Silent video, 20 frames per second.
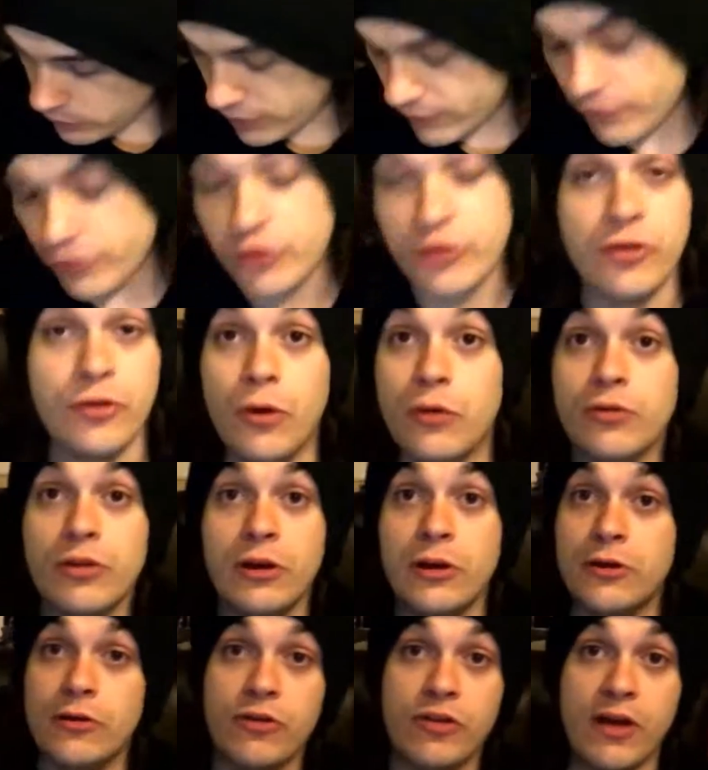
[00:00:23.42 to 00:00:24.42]
just knocked a
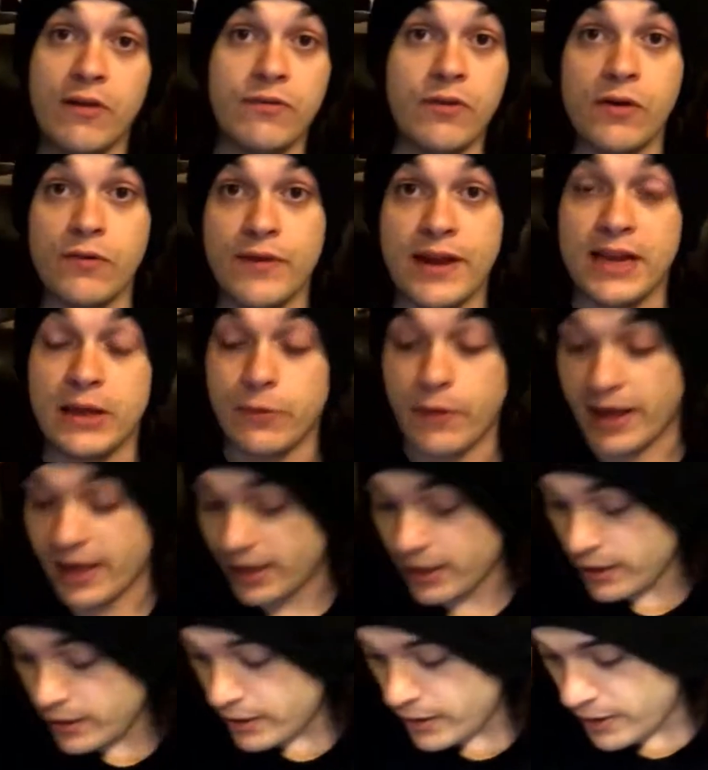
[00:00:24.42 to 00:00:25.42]
load of stuff off anyway.
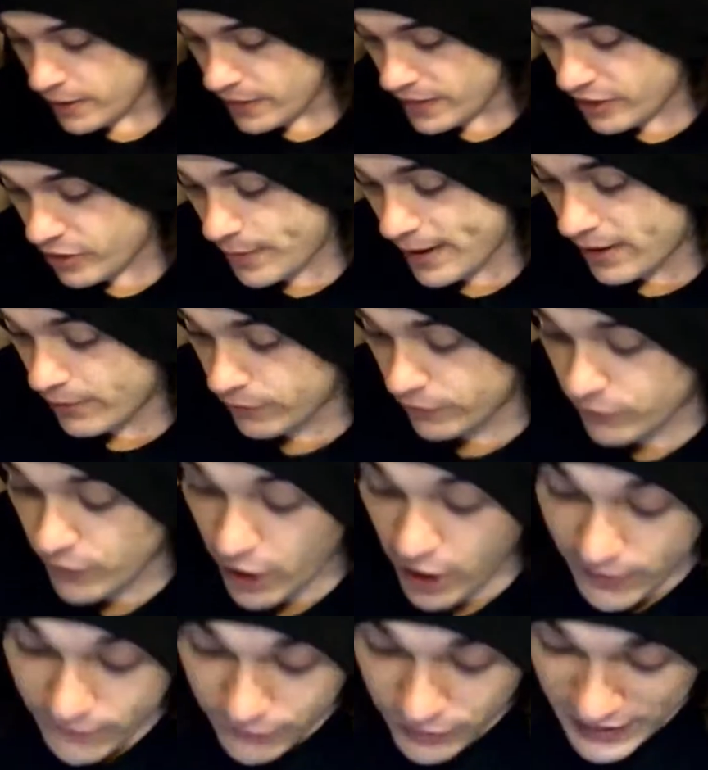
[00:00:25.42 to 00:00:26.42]
There's about
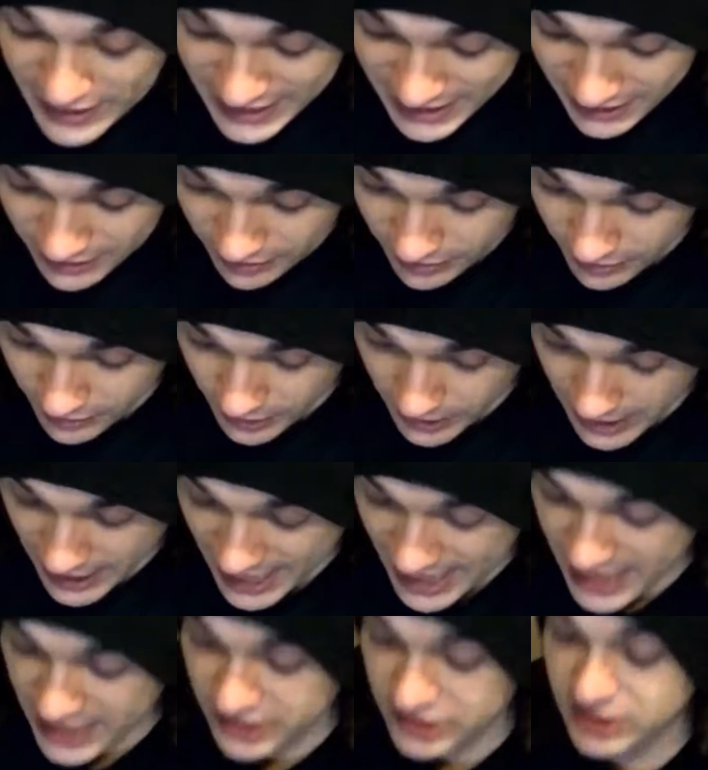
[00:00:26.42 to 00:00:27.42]
5 things,
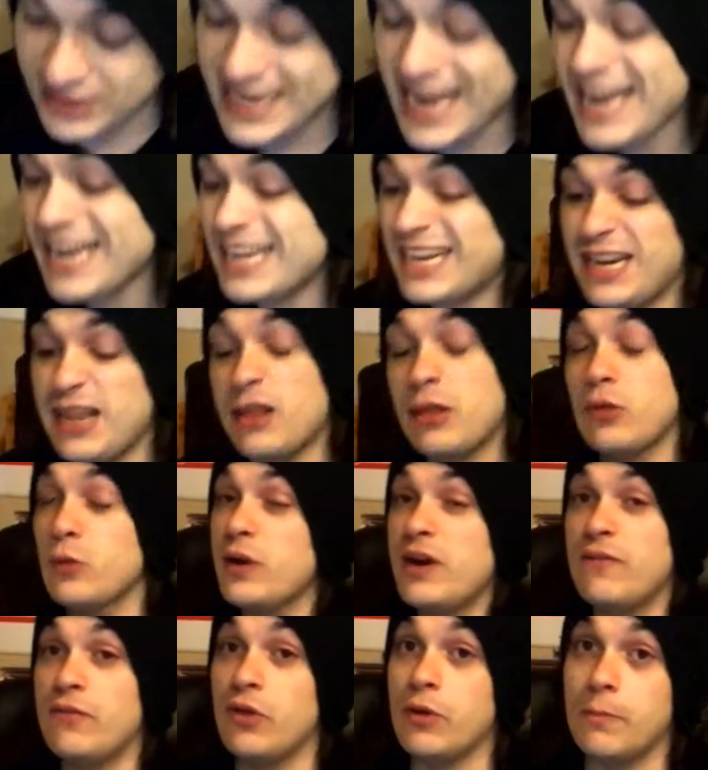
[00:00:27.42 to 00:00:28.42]
and technically
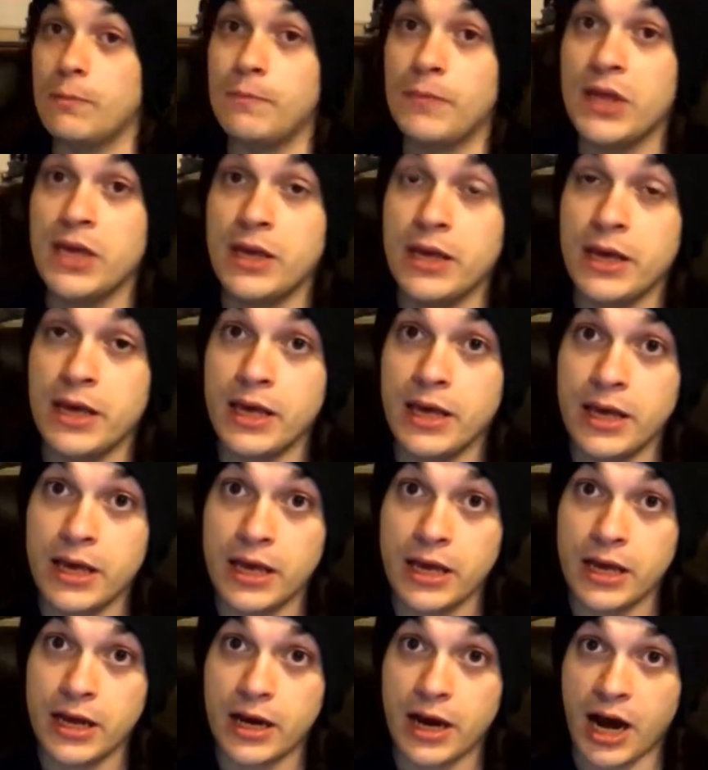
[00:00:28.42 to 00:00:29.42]
3 of them
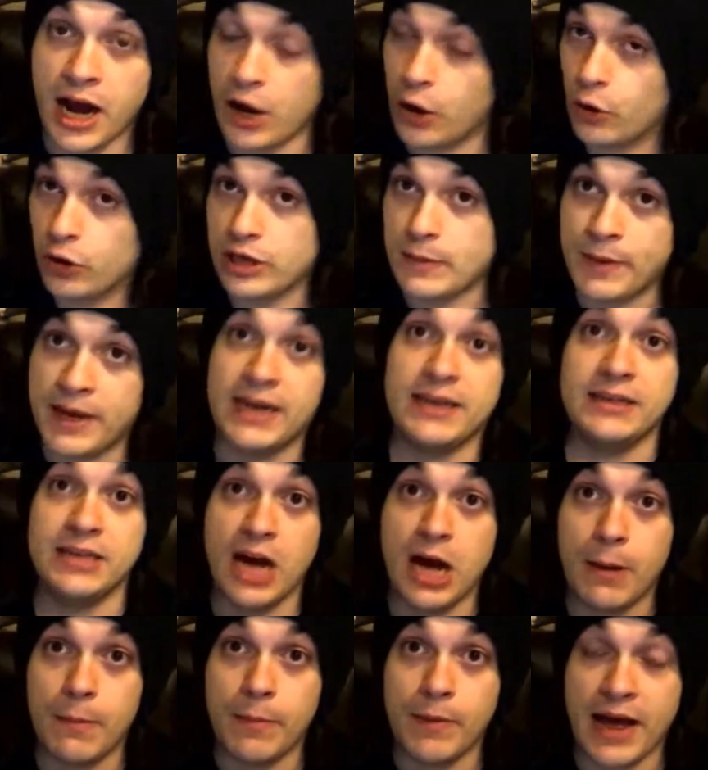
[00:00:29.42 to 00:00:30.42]
I already picked
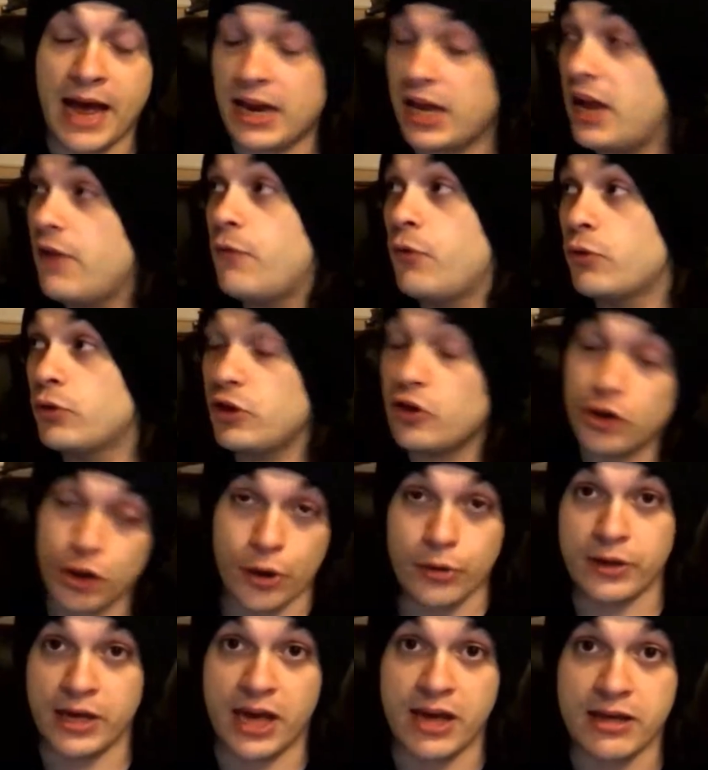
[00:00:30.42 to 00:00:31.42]
up and I've already
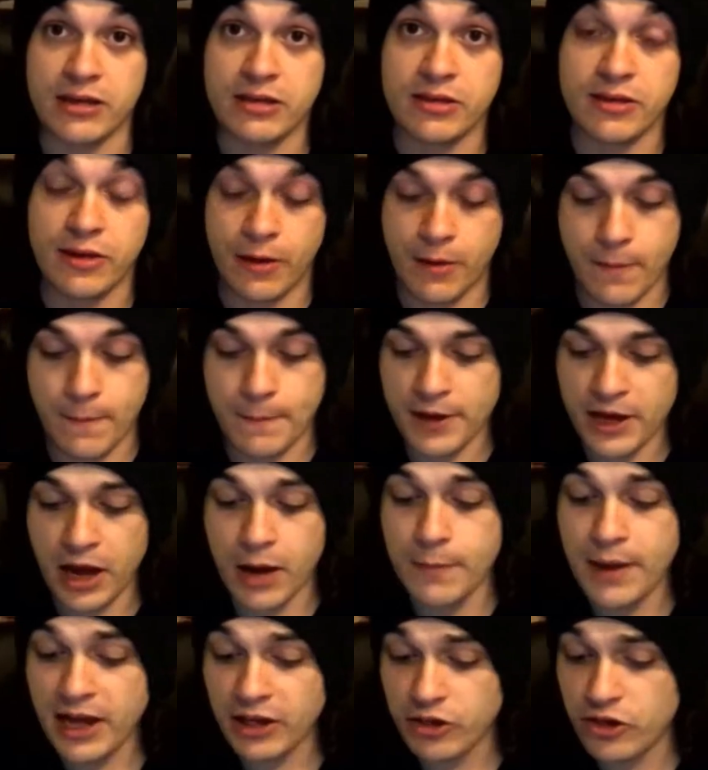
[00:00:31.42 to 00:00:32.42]
showcased, but
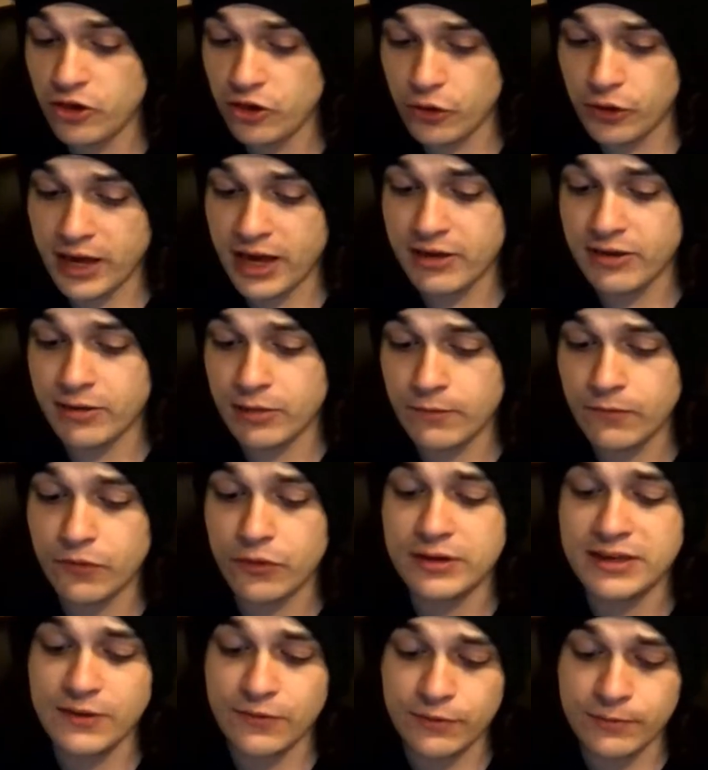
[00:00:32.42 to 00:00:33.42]
I'm actually showcasing them for
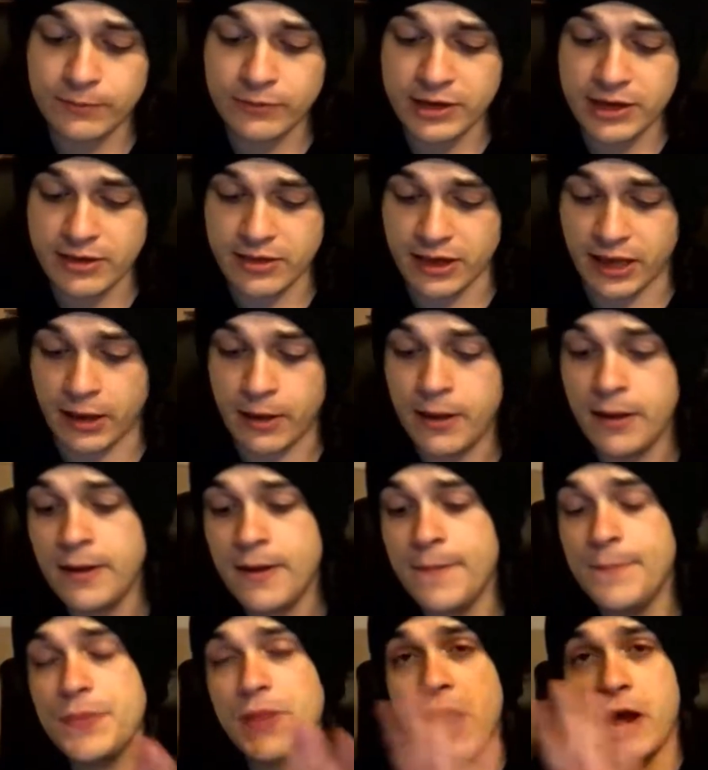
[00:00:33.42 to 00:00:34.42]
a different reason.
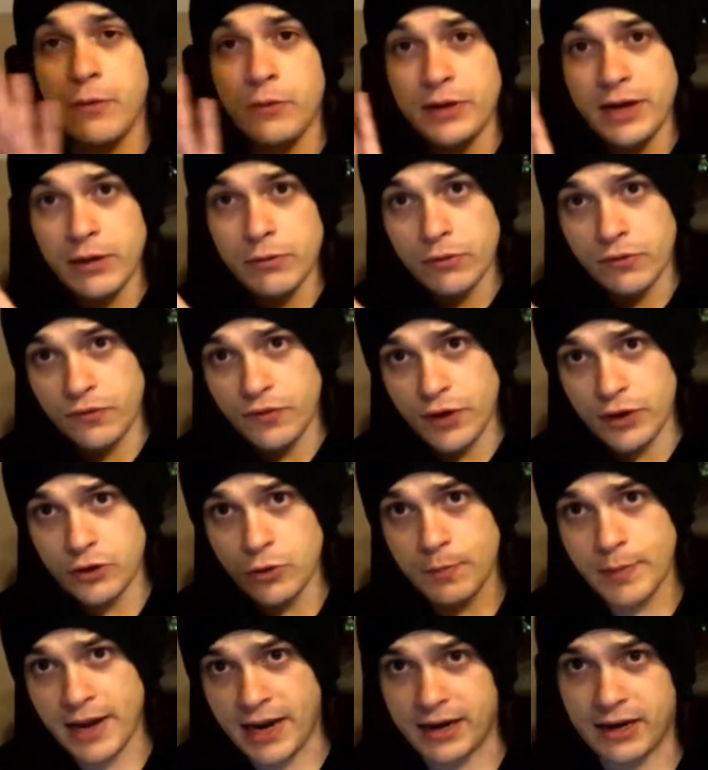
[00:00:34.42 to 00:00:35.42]
I will now refer you
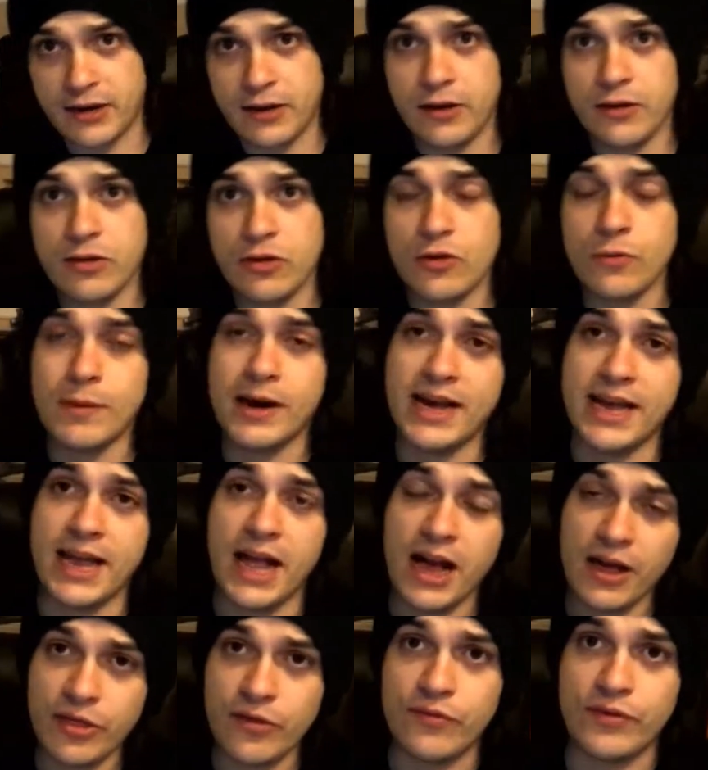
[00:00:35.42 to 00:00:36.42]
back to my
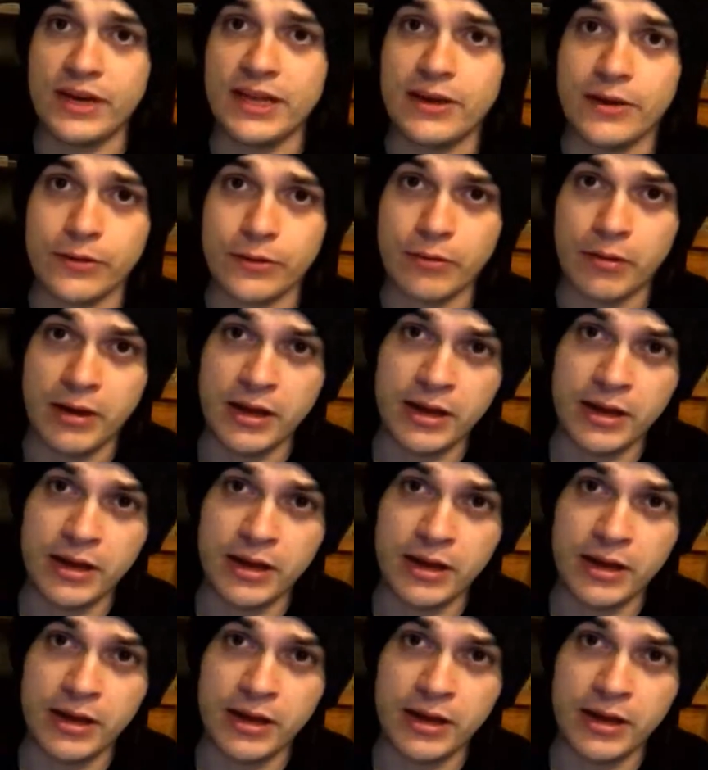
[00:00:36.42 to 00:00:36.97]
other video,